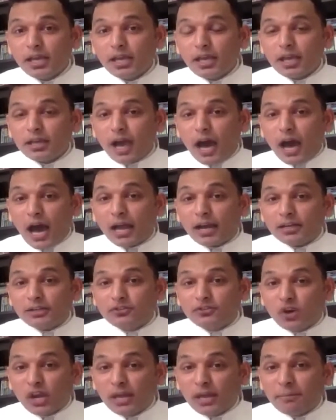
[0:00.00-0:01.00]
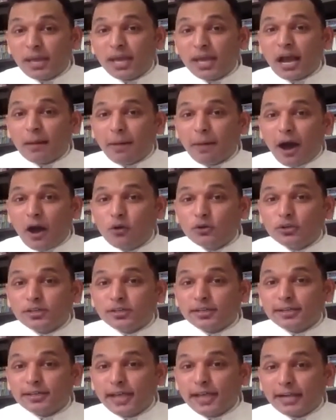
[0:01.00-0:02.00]
are dreaming about
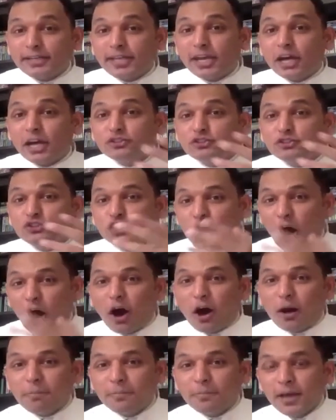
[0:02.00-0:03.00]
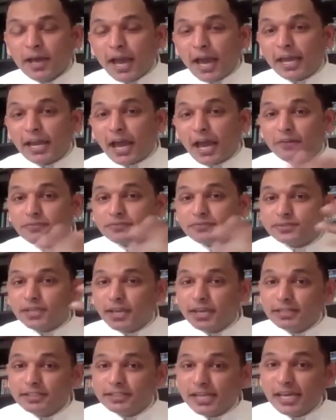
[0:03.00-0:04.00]
getting a job. And I've
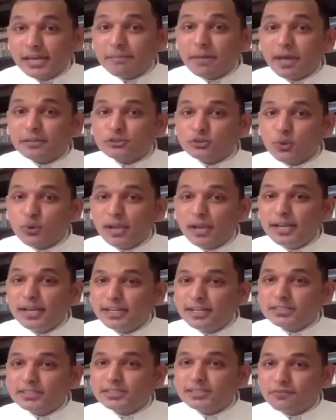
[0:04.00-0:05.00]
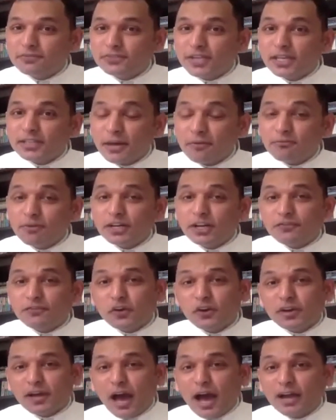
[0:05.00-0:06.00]
seen Team SOL leaders gifting them
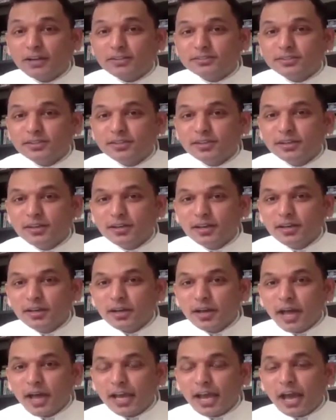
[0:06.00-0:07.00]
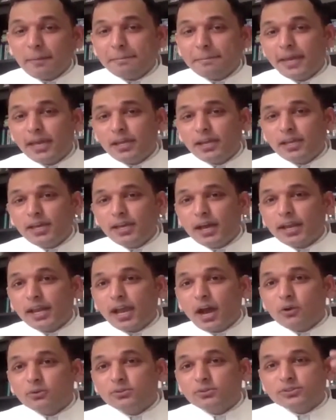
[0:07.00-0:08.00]
wonderful cars. And I've been hearing
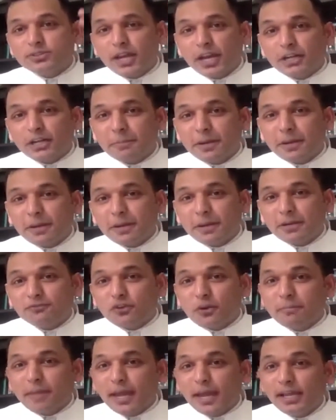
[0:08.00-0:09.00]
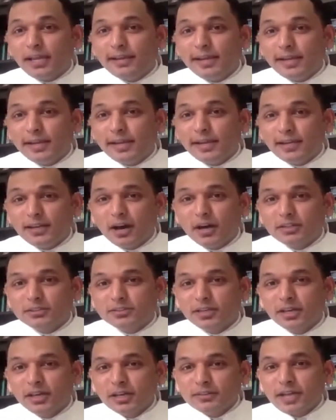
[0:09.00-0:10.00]
out statements from many leaders
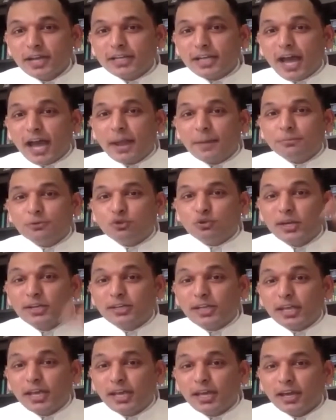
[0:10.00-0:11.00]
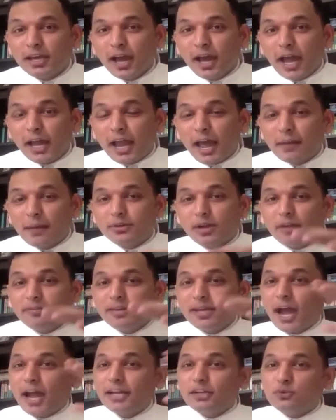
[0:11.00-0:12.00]
that I am 20 and I am driving
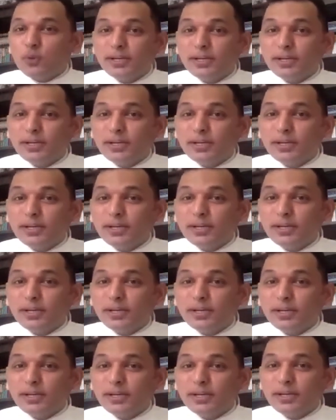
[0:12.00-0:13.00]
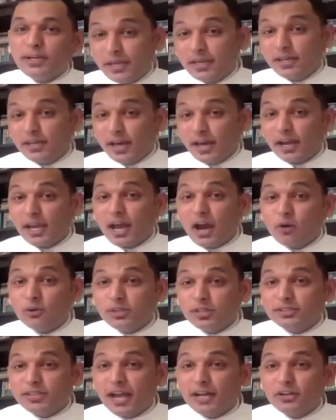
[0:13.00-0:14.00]
I-20. I've been hearing out these
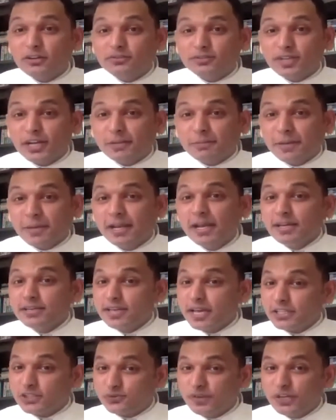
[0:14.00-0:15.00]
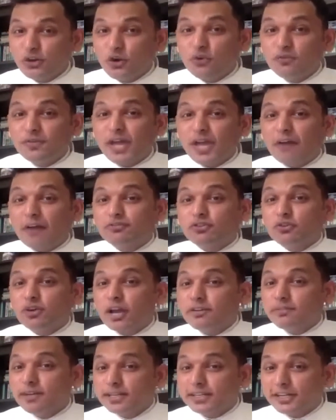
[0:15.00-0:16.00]
kind of statements. Yes, we know we have to
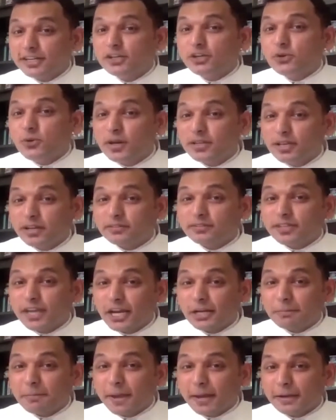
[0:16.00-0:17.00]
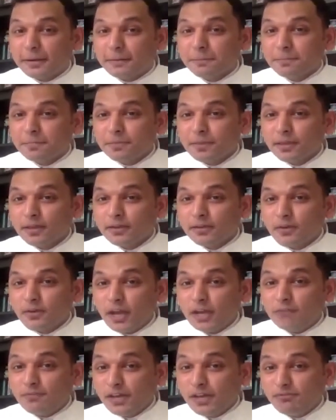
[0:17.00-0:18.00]
convert into other statement, right?
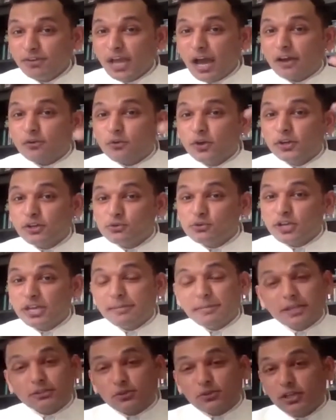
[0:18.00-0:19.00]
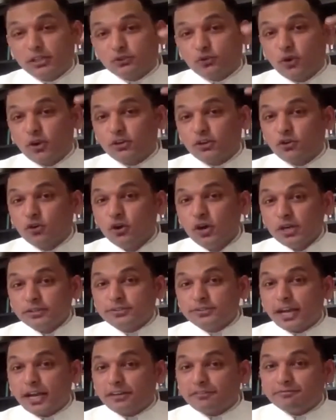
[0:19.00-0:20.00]
We are going to, Team SOL is going to
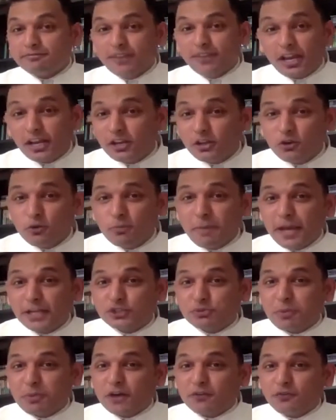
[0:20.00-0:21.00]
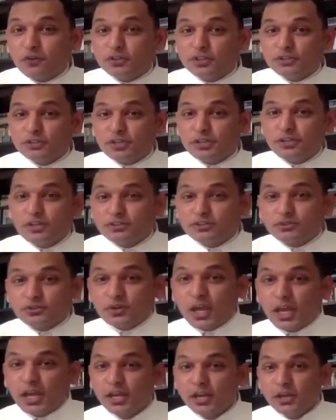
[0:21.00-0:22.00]
set very new benchmark for this
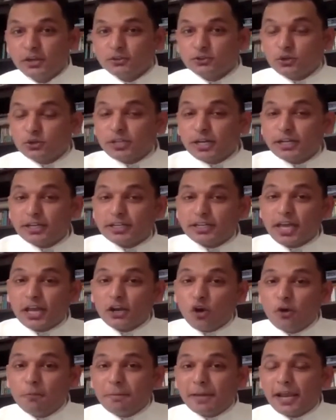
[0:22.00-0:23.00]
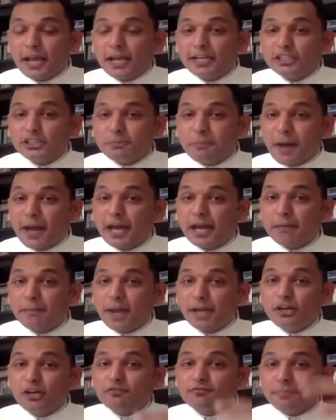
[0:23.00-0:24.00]
industry so that it can open and inspire mind
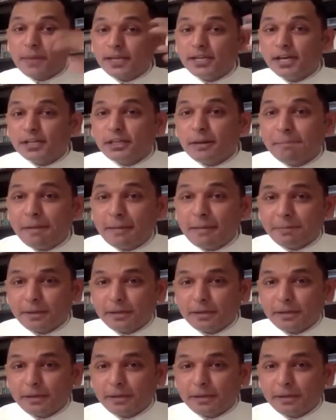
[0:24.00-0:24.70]
of many other people.